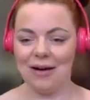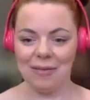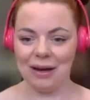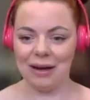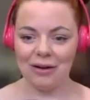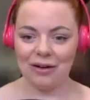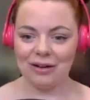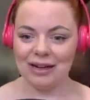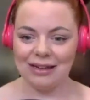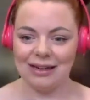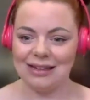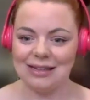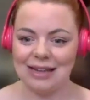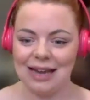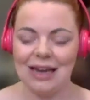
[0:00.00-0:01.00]
my God, I
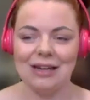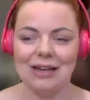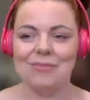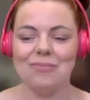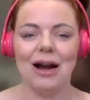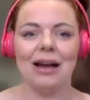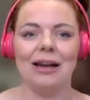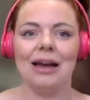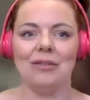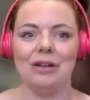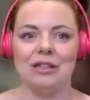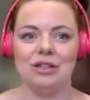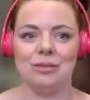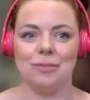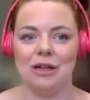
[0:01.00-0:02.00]
need to get a new brand
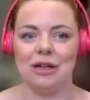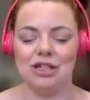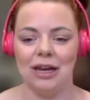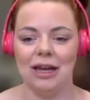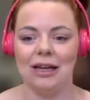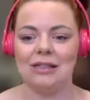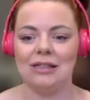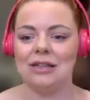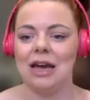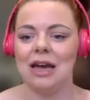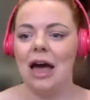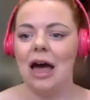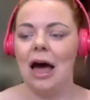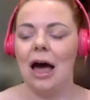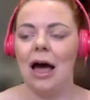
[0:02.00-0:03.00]
outreach specialist.
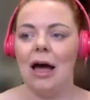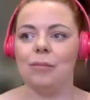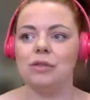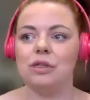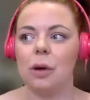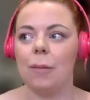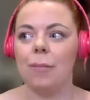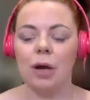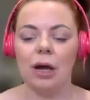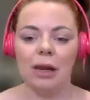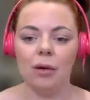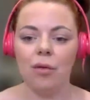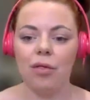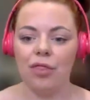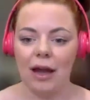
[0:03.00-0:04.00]
So I put a
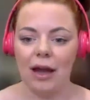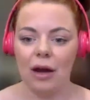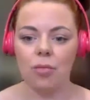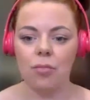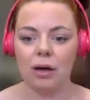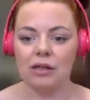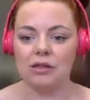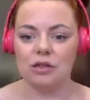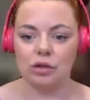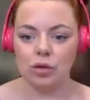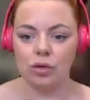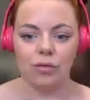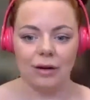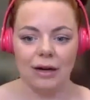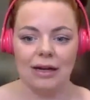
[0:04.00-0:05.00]
little thing on my
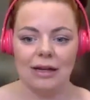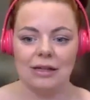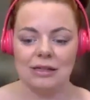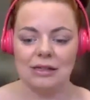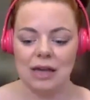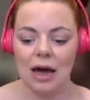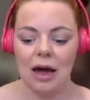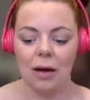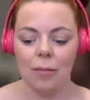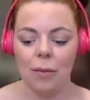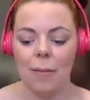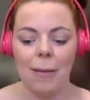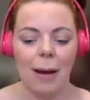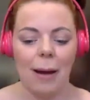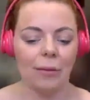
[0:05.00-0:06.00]
stories
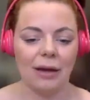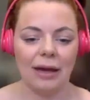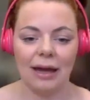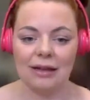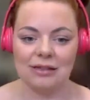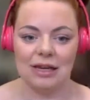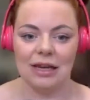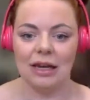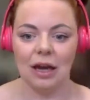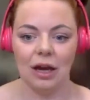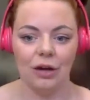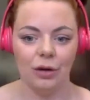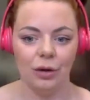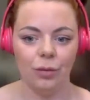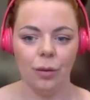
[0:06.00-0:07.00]
about getting a
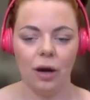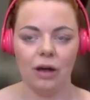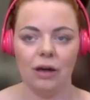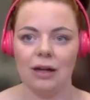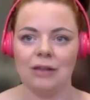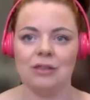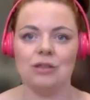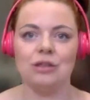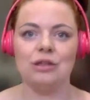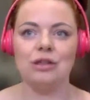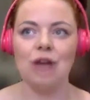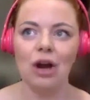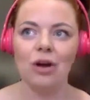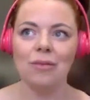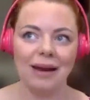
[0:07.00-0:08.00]
new one, and
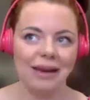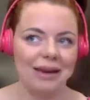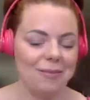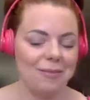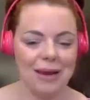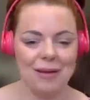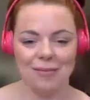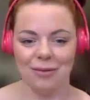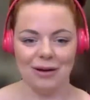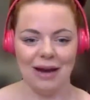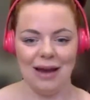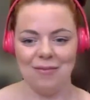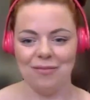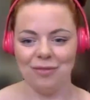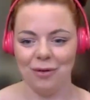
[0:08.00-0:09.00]
so many people
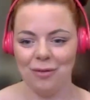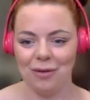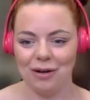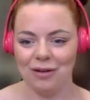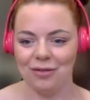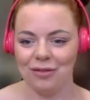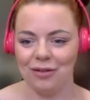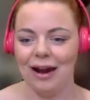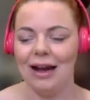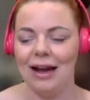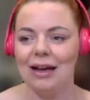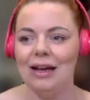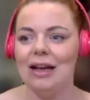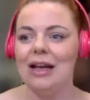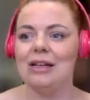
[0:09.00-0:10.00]
came forward for it.
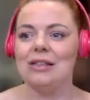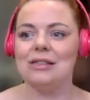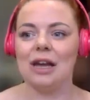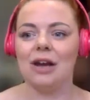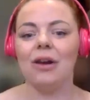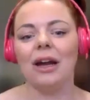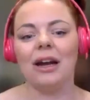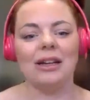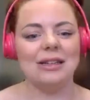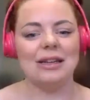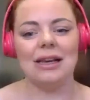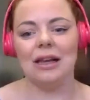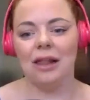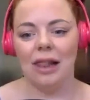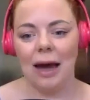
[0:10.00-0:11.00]
So like I did
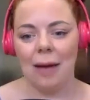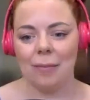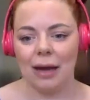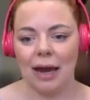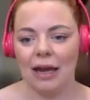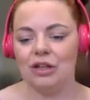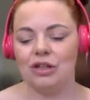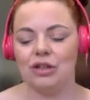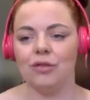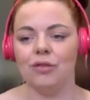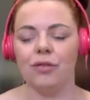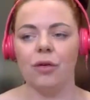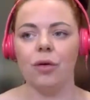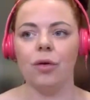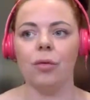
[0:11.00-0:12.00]
a little application
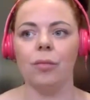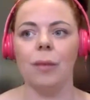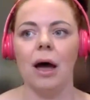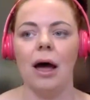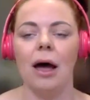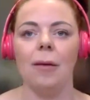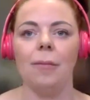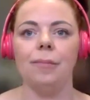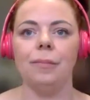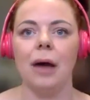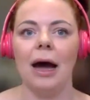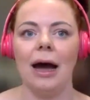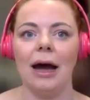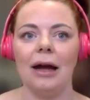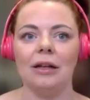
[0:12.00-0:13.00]
form,
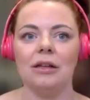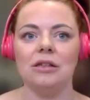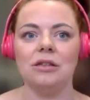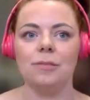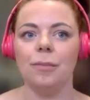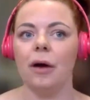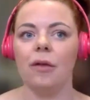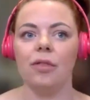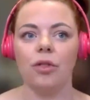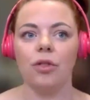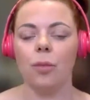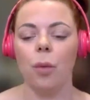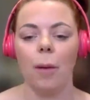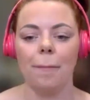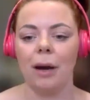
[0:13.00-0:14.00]
but the
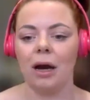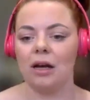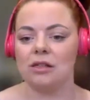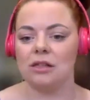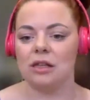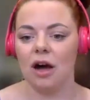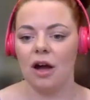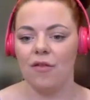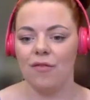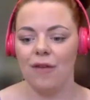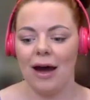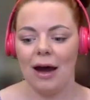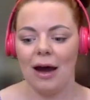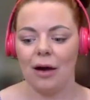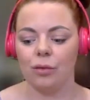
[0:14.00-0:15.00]
one person that I
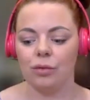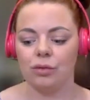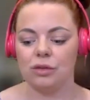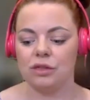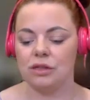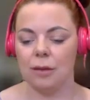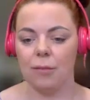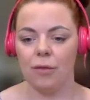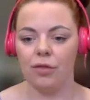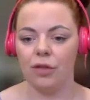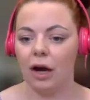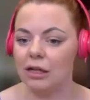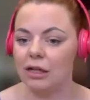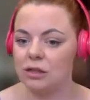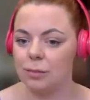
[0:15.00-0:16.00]
found was someone
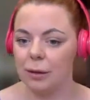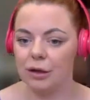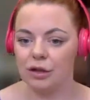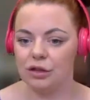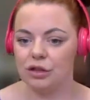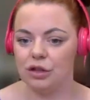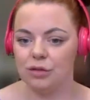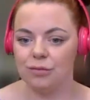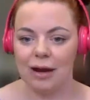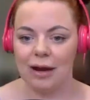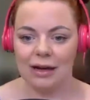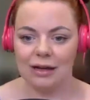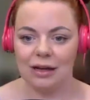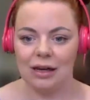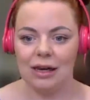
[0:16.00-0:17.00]
that I'd spoken to
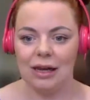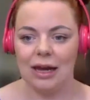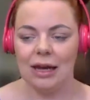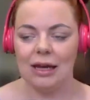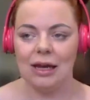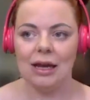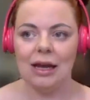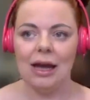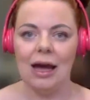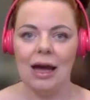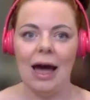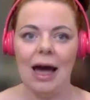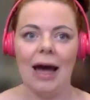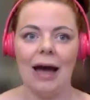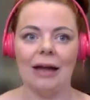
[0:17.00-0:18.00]
regularly,
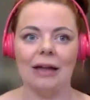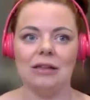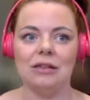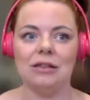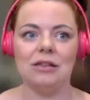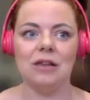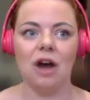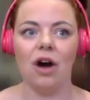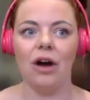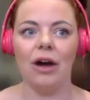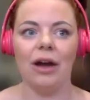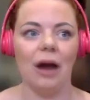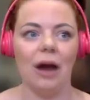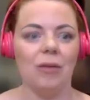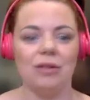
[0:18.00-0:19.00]
and
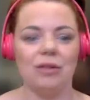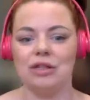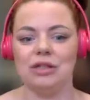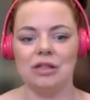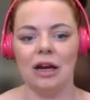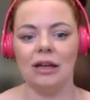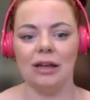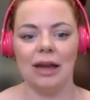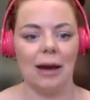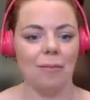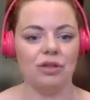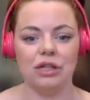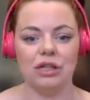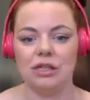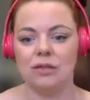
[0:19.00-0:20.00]
I was just like, yep,
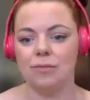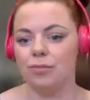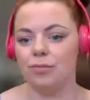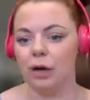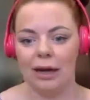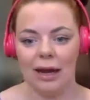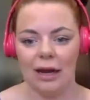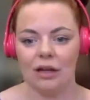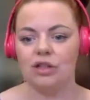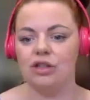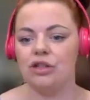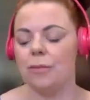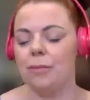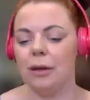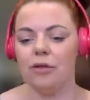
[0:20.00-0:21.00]
she's brilliant,
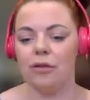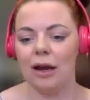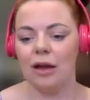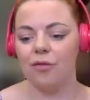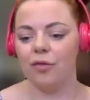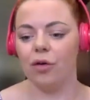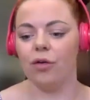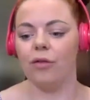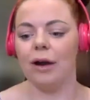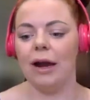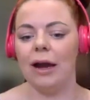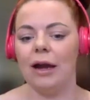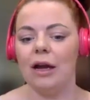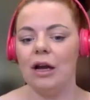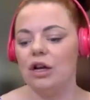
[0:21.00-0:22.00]
she'd be great for
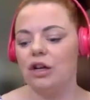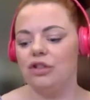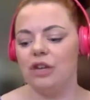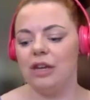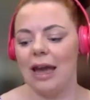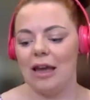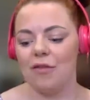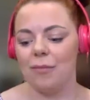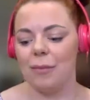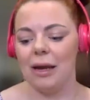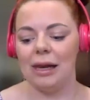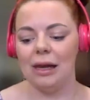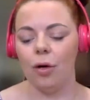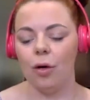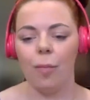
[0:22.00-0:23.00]
it. She gave me a
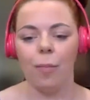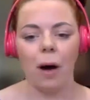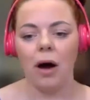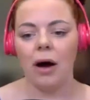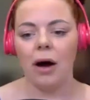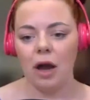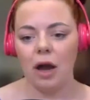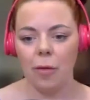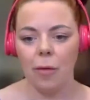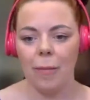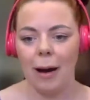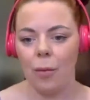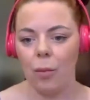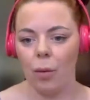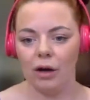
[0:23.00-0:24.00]
little bio
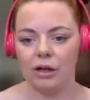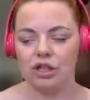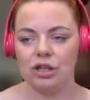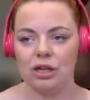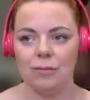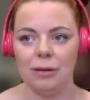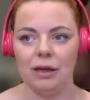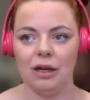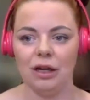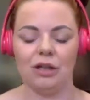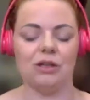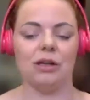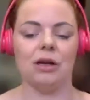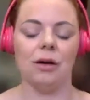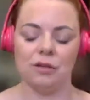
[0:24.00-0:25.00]
about why she'd be
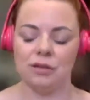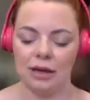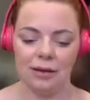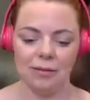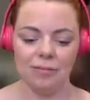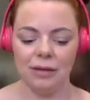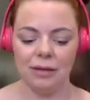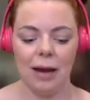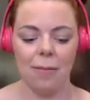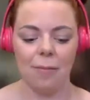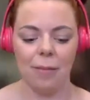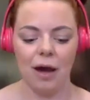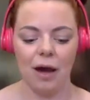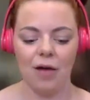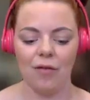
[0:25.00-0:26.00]
good, and I was like, yep,
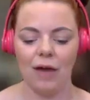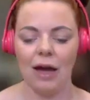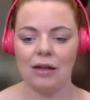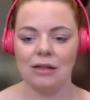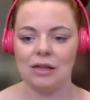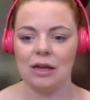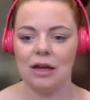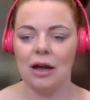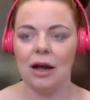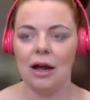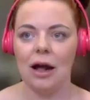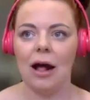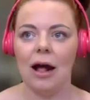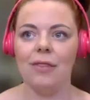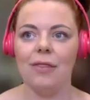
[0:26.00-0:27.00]
perfect.
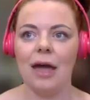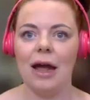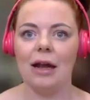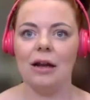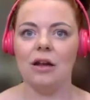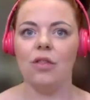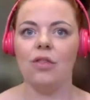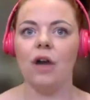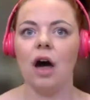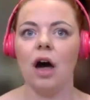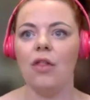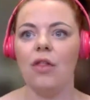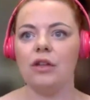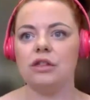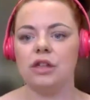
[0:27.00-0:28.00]
And then the
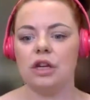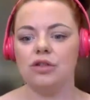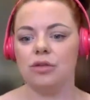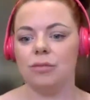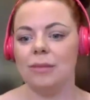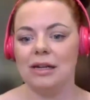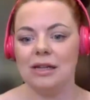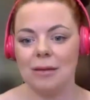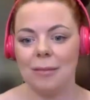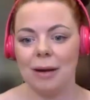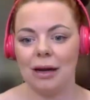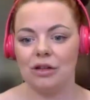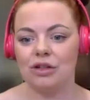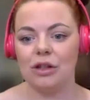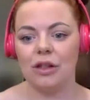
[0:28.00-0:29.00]
other social media
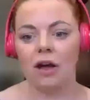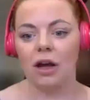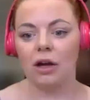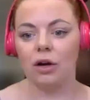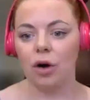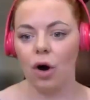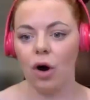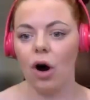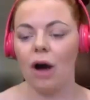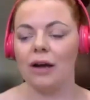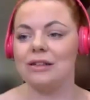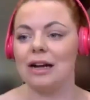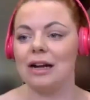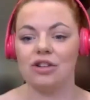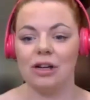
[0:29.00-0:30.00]
manager that I got,
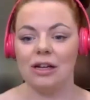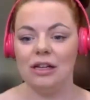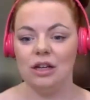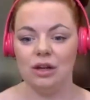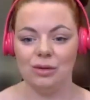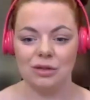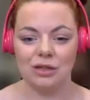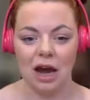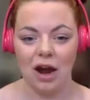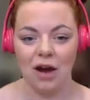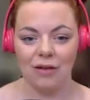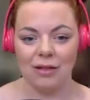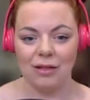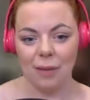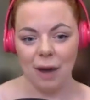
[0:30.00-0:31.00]
I'd actually used
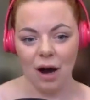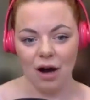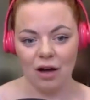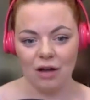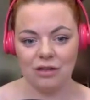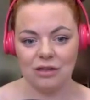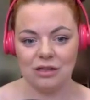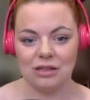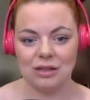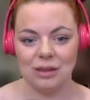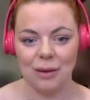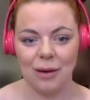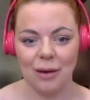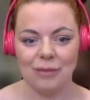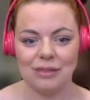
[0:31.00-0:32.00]
her in the past.
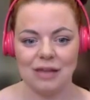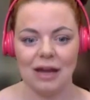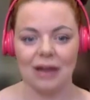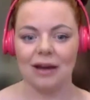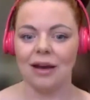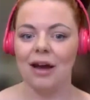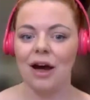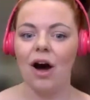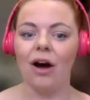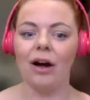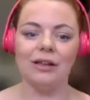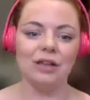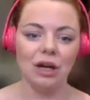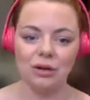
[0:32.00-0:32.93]
So I was like, I know